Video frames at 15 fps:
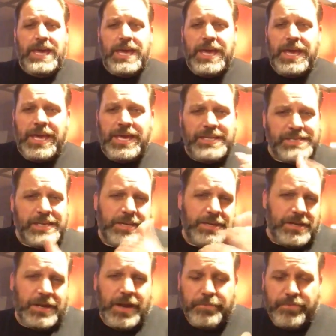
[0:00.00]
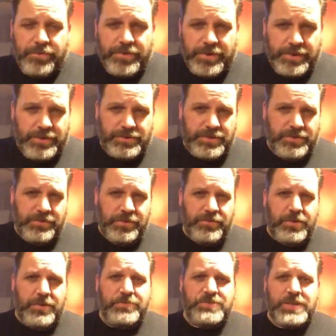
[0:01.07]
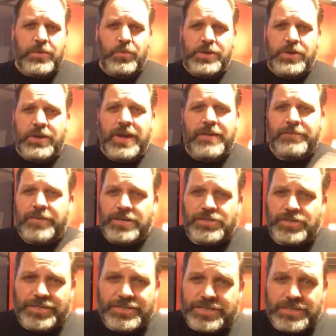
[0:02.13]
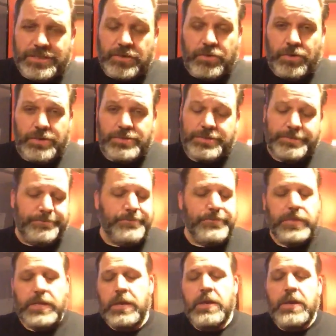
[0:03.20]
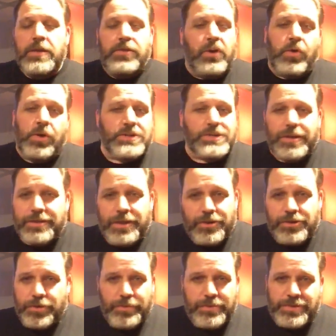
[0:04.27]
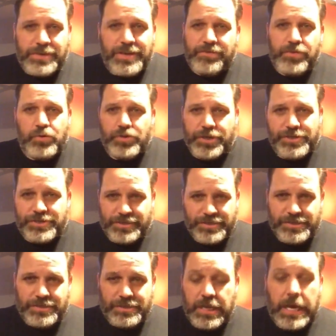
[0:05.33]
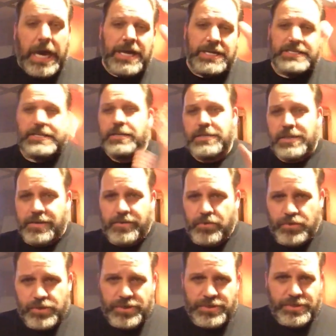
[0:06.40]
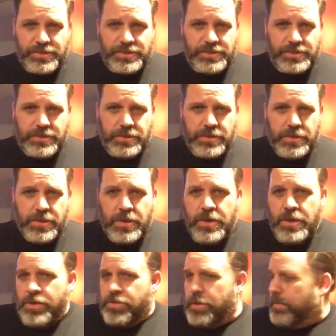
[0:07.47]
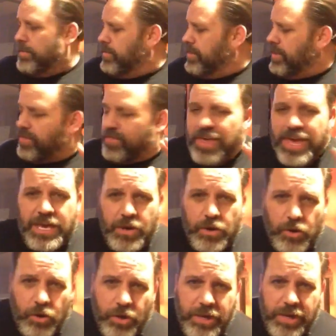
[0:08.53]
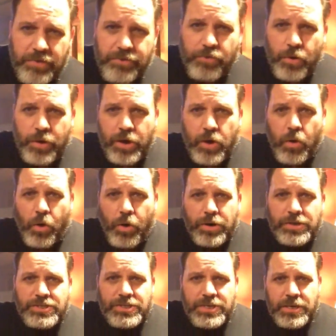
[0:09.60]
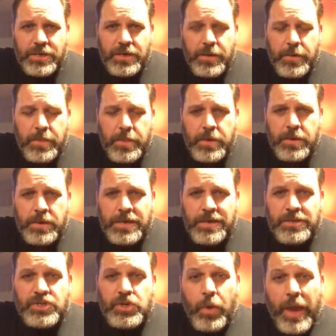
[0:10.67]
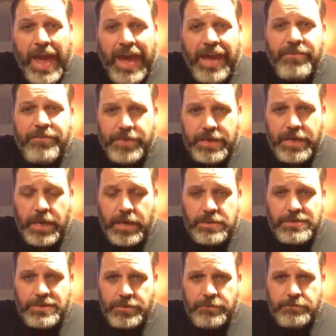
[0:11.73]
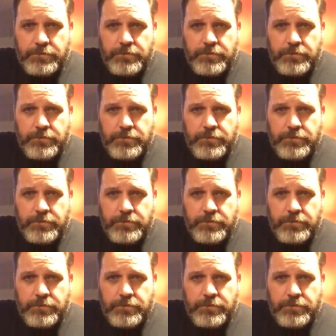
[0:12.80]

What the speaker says: He said in a couple of videos, you've heard him say, well, you can't find justice in the courts. The courts aren't there to give you justice. God is there to give you justice. The thing you're looking for in courts is to advocate.